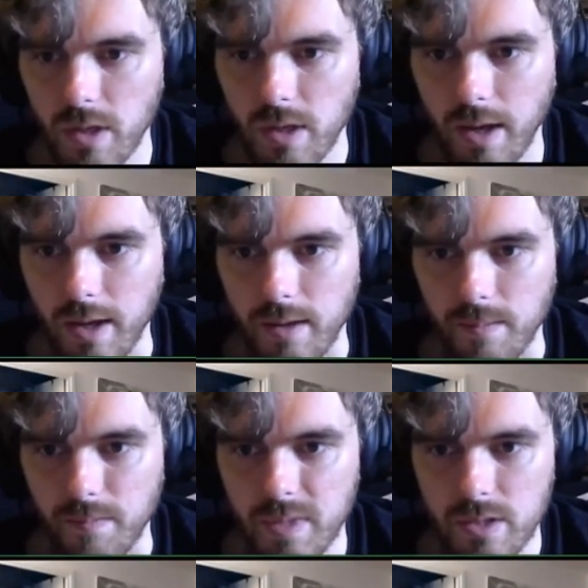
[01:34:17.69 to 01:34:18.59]

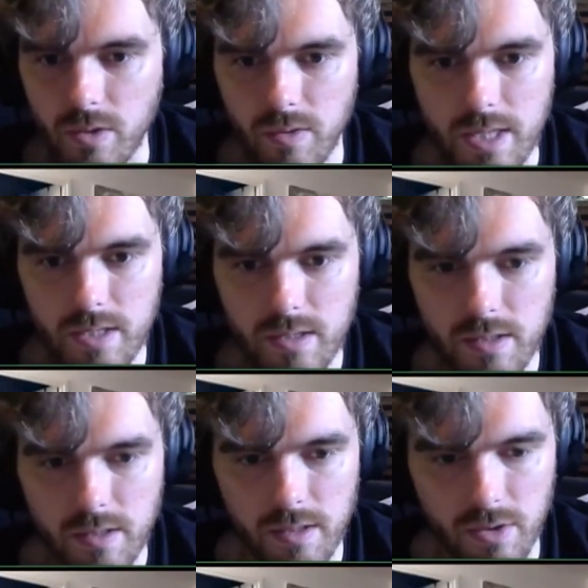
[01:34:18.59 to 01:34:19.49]
so
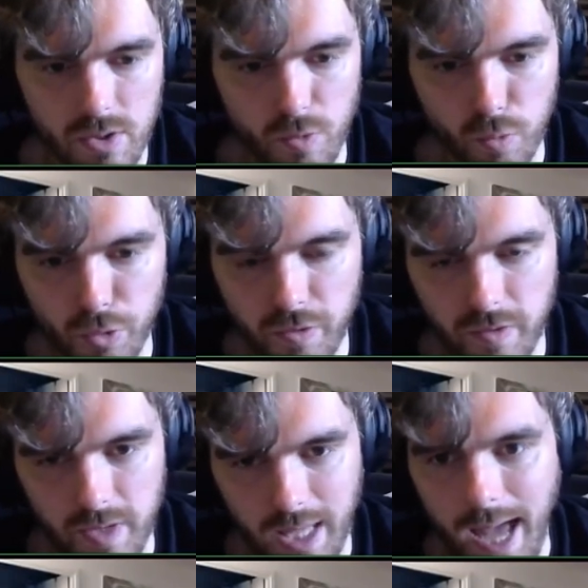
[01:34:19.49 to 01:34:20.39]
here's the roof
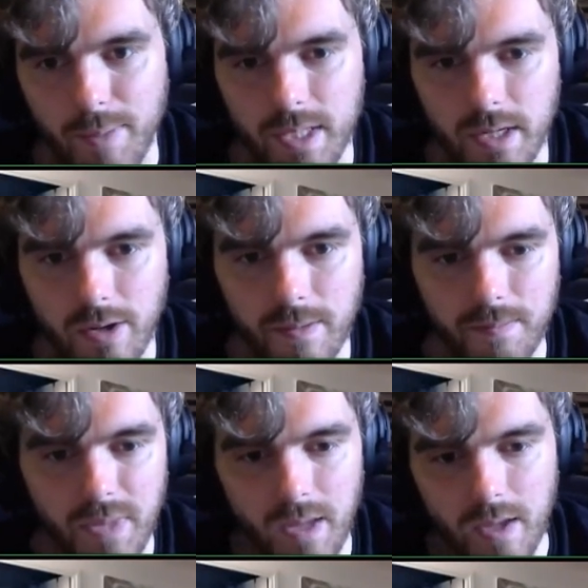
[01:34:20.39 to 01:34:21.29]
of the cabin here.